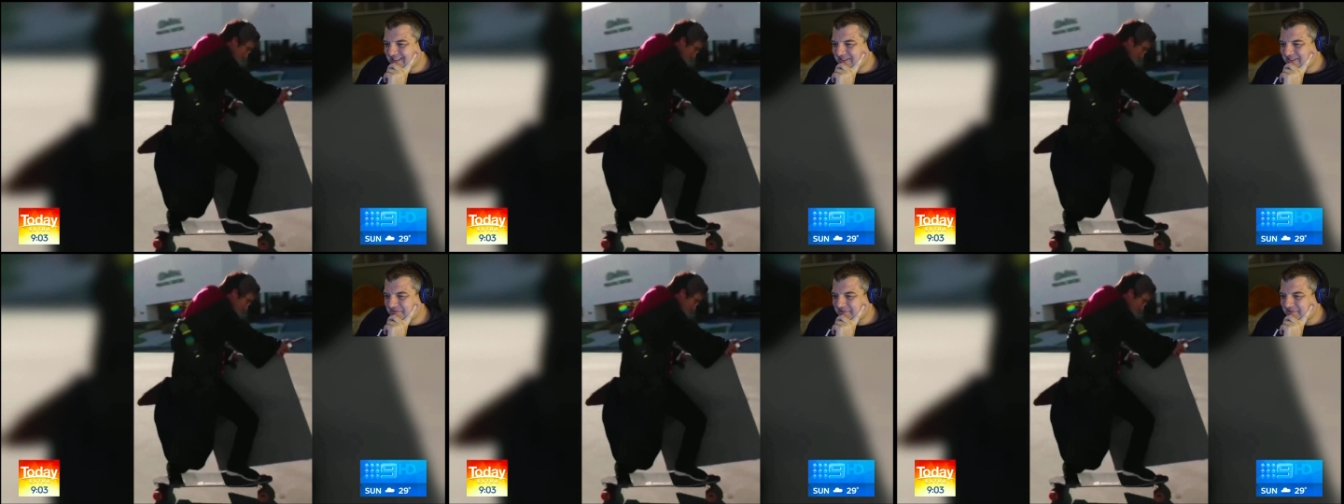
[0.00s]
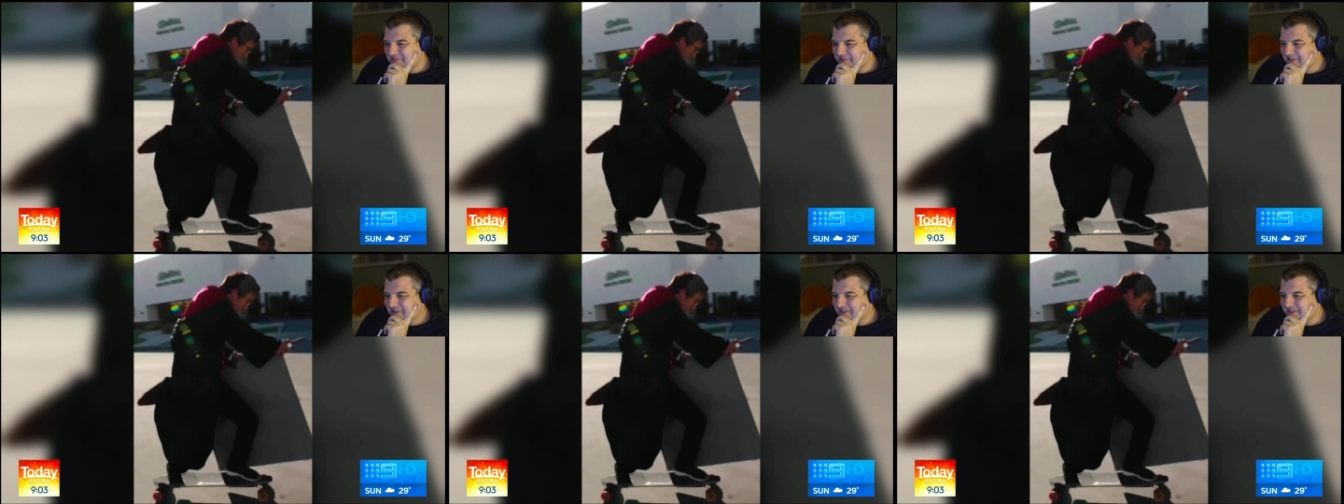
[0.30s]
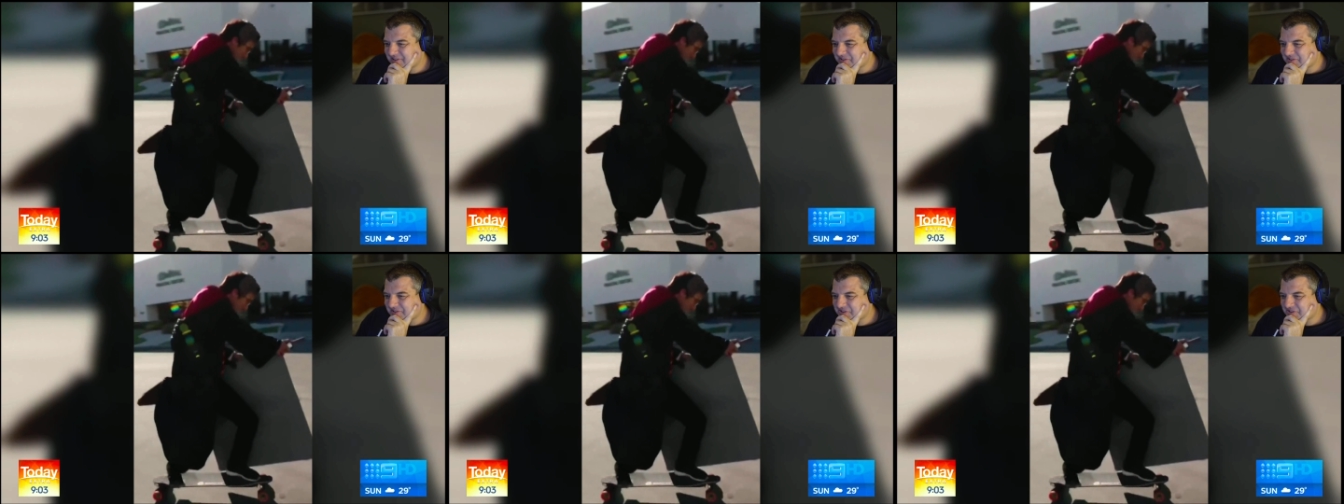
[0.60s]
He's
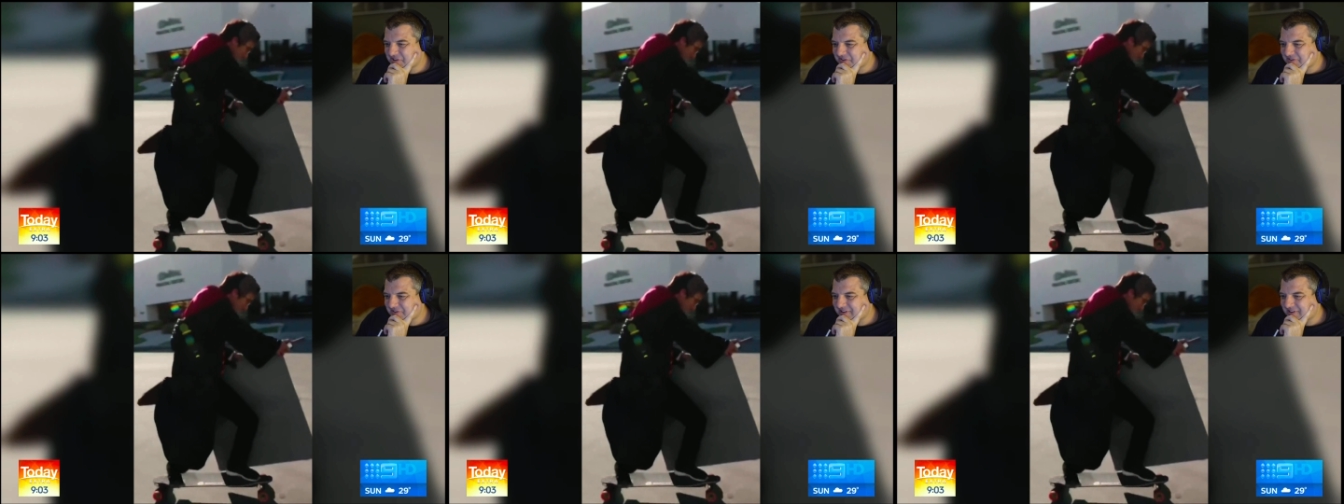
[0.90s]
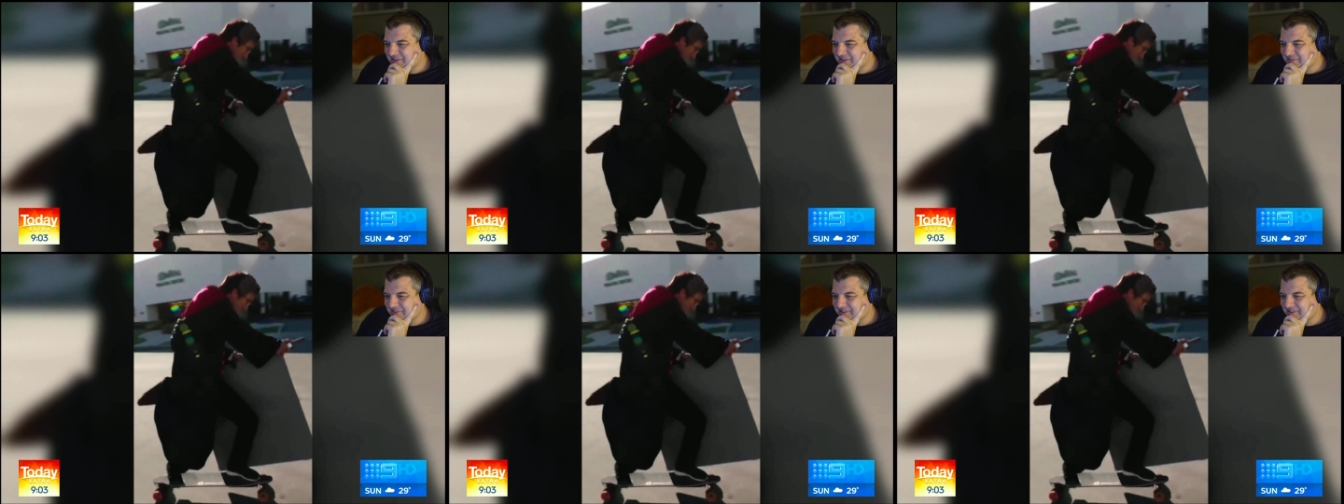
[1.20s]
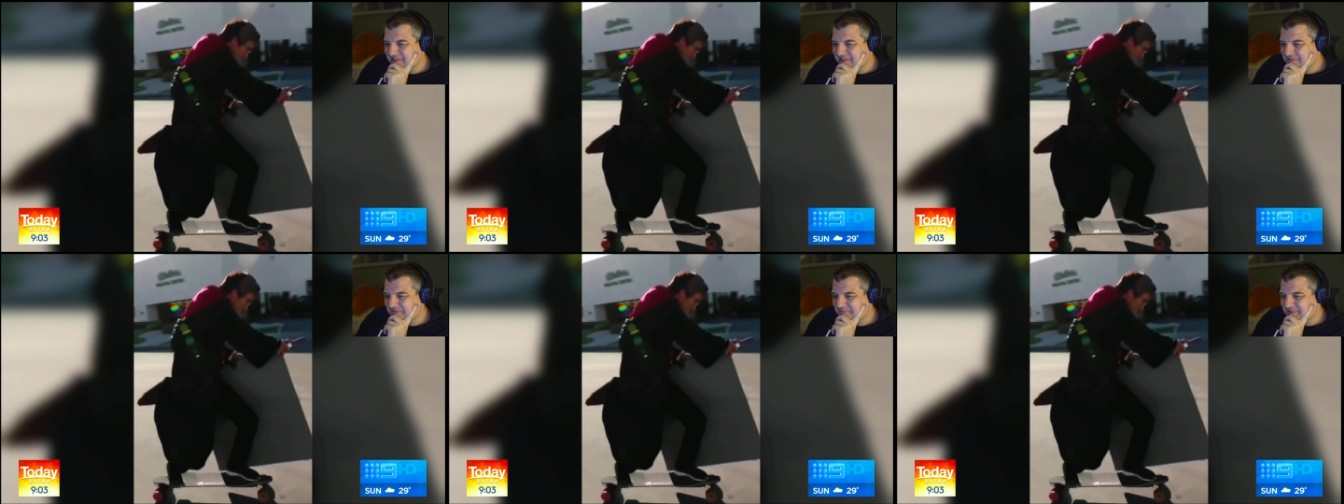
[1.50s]
pretending to show us how
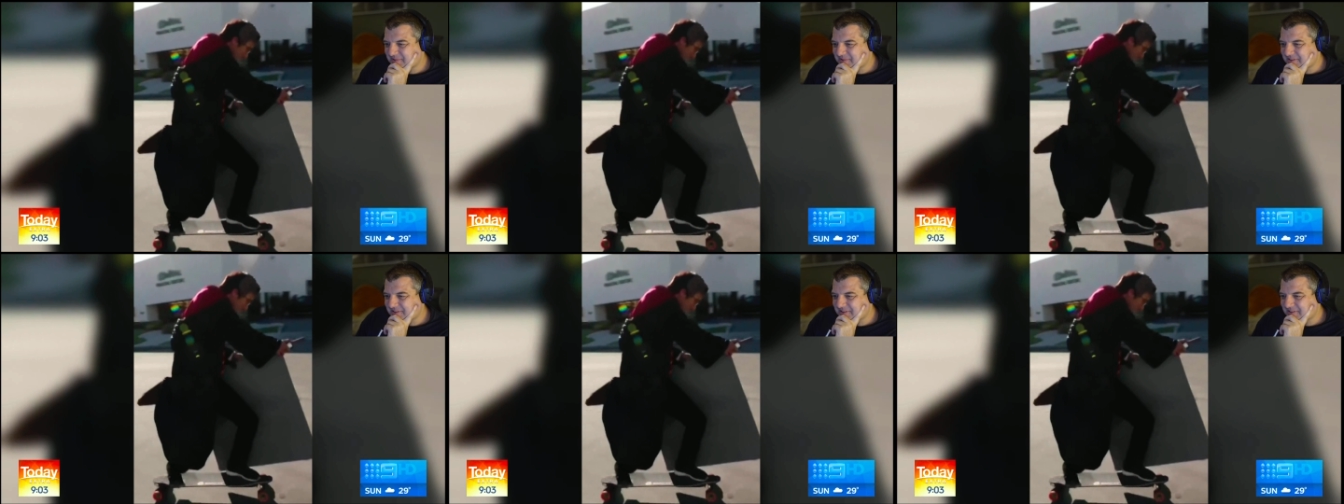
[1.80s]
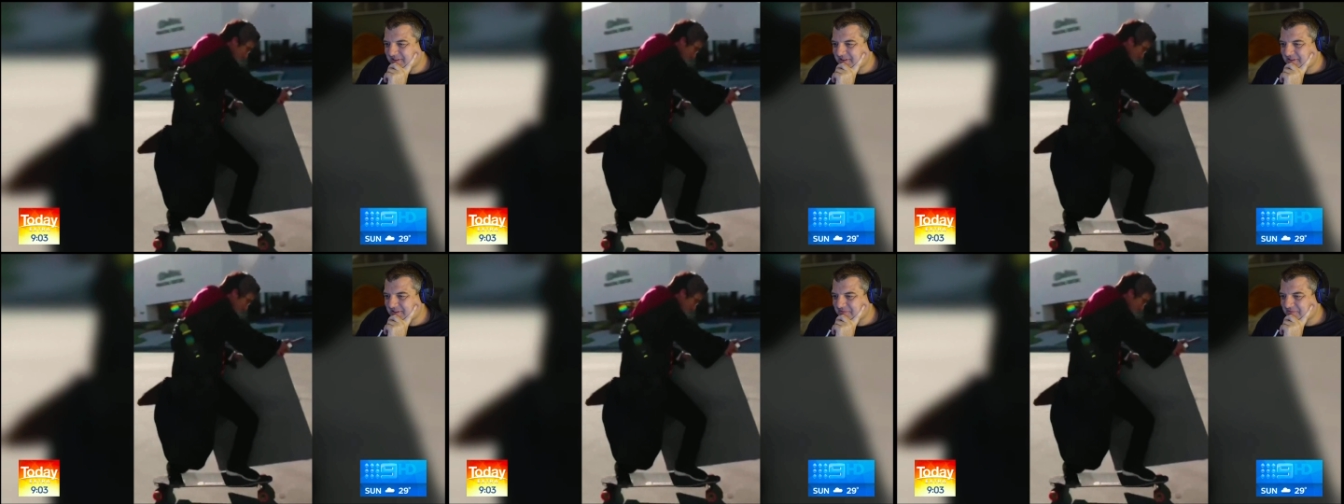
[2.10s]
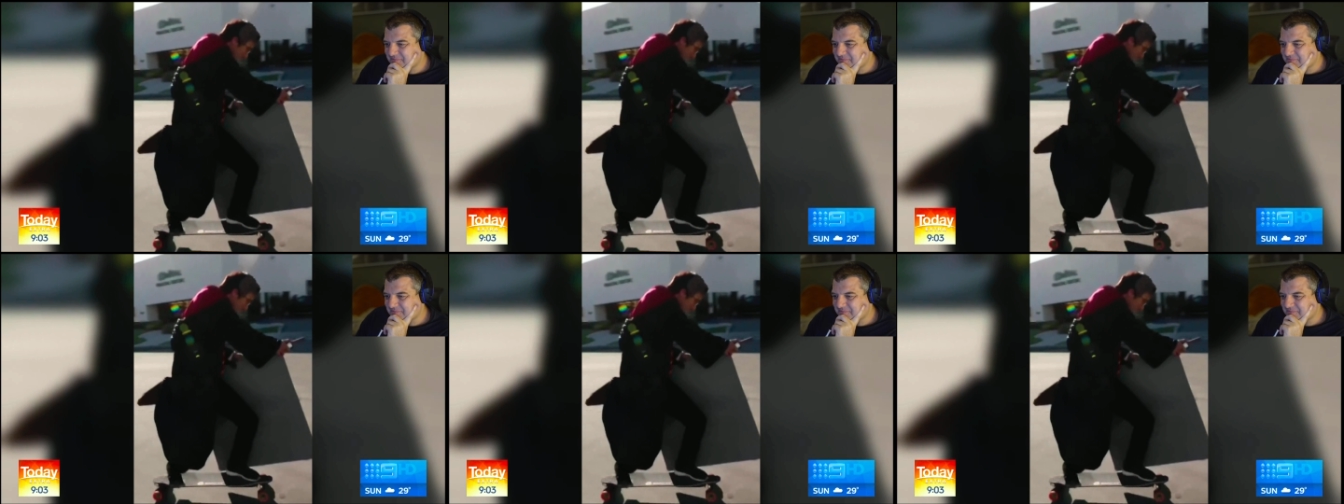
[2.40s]
it's done, but